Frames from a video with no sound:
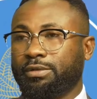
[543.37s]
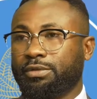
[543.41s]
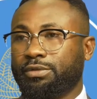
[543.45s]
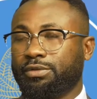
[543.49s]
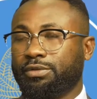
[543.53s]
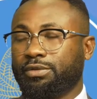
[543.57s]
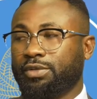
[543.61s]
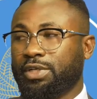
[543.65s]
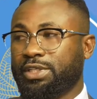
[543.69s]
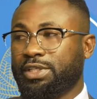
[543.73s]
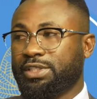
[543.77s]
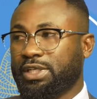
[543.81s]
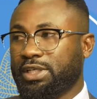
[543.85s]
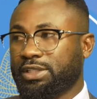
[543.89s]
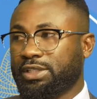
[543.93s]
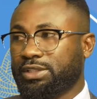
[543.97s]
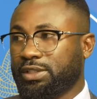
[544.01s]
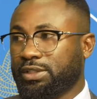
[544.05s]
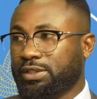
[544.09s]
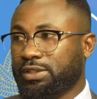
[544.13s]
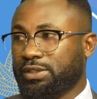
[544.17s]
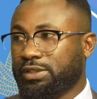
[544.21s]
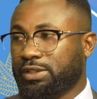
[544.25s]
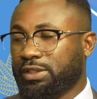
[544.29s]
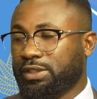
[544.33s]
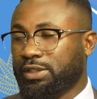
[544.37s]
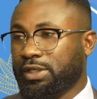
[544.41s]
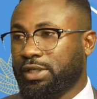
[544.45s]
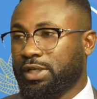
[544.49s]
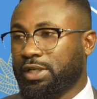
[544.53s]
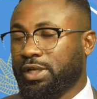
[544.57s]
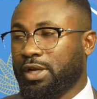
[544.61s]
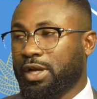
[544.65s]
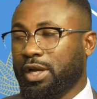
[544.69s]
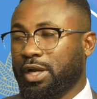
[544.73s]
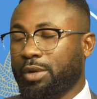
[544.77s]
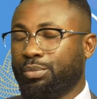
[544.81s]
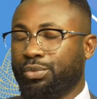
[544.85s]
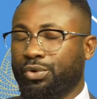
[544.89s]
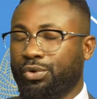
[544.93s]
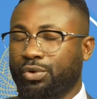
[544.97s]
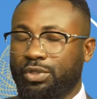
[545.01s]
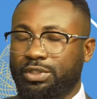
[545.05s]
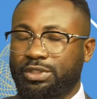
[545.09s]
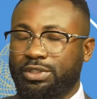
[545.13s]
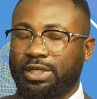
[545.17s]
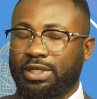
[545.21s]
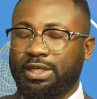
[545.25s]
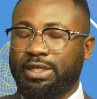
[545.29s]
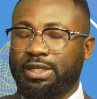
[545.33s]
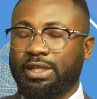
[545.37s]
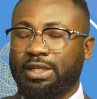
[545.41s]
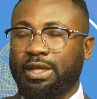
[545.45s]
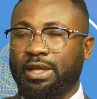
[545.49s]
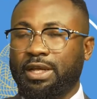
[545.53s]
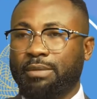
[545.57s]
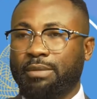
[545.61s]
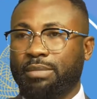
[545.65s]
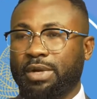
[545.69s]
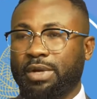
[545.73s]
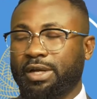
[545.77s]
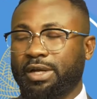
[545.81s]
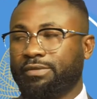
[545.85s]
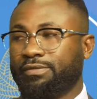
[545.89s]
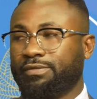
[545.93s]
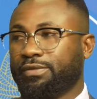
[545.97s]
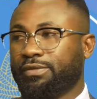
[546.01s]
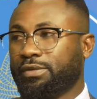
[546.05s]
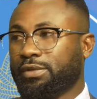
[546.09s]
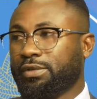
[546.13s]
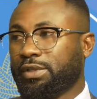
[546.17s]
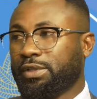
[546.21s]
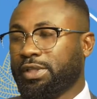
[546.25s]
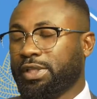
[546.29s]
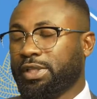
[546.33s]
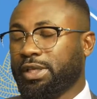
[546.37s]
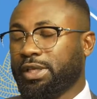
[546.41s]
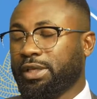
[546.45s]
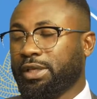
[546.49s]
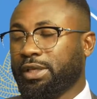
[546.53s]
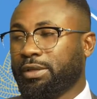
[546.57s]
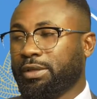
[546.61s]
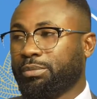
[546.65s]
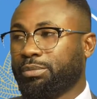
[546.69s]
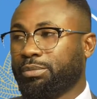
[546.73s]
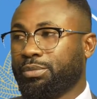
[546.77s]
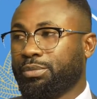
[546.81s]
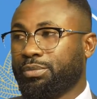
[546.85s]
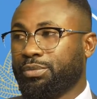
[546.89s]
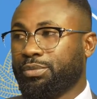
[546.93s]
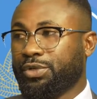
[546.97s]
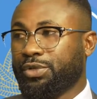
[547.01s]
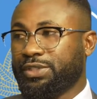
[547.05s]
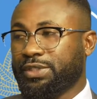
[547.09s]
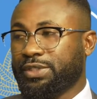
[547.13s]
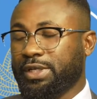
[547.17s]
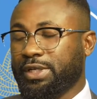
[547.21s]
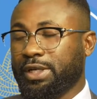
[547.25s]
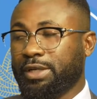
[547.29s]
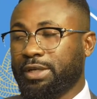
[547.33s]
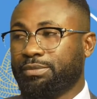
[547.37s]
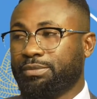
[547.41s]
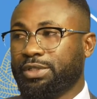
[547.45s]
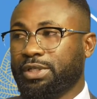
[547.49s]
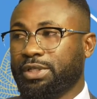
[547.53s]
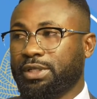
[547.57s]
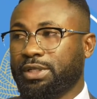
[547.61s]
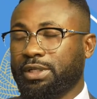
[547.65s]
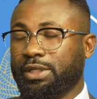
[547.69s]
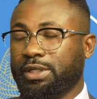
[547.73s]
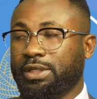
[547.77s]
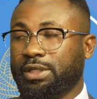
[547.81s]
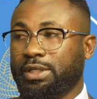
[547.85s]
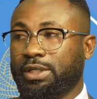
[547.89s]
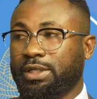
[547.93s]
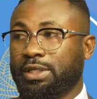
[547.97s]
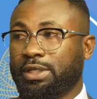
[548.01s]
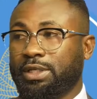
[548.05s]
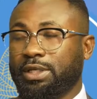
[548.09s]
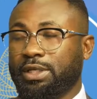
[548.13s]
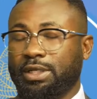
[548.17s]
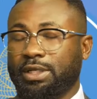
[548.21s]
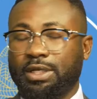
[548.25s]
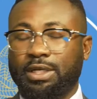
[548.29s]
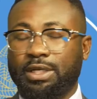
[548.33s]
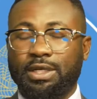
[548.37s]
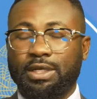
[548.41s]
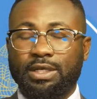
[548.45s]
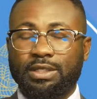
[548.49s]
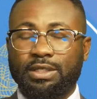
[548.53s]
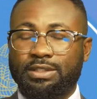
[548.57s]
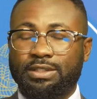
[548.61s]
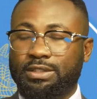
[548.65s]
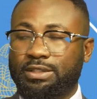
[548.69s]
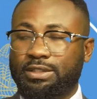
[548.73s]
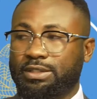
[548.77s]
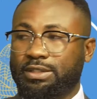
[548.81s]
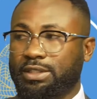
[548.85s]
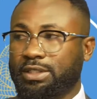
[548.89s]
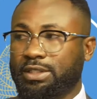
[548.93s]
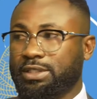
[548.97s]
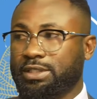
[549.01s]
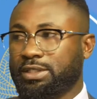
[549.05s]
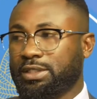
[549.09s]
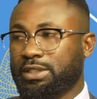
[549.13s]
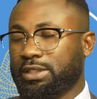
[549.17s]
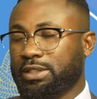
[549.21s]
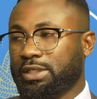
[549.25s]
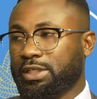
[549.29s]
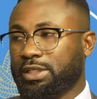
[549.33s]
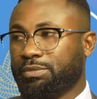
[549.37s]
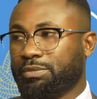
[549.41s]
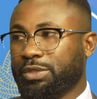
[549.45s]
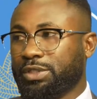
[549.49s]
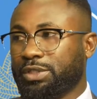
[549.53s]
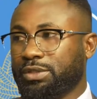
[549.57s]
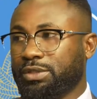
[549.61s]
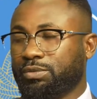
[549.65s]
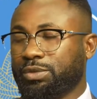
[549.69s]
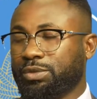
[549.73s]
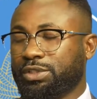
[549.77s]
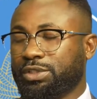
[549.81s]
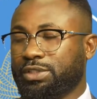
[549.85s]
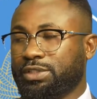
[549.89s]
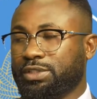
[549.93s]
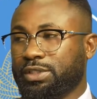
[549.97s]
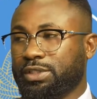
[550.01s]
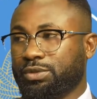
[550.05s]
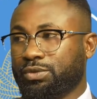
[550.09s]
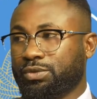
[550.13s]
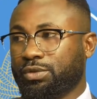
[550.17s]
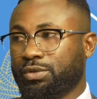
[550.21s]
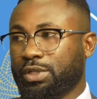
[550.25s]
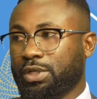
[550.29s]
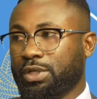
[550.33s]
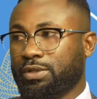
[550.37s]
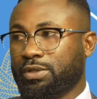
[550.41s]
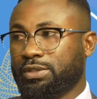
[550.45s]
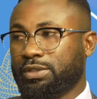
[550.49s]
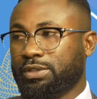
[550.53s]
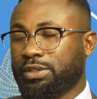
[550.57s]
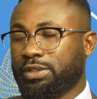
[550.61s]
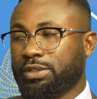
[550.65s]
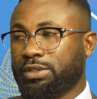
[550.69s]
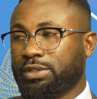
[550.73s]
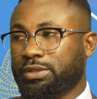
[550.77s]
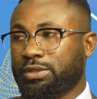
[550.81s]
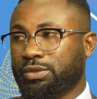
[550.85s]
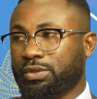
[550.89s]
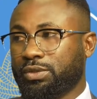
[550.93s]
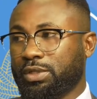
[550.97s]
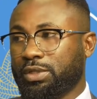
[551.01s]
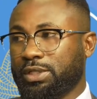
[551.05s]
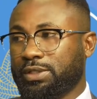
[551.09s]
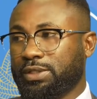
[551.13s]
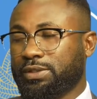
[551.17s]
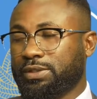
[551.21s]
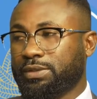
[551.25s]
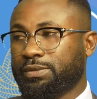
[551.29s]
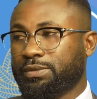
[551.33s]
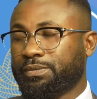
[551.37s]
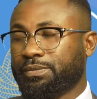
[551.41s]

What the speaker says: transactions abroad and above the prescribed set limit, which is the $2,000.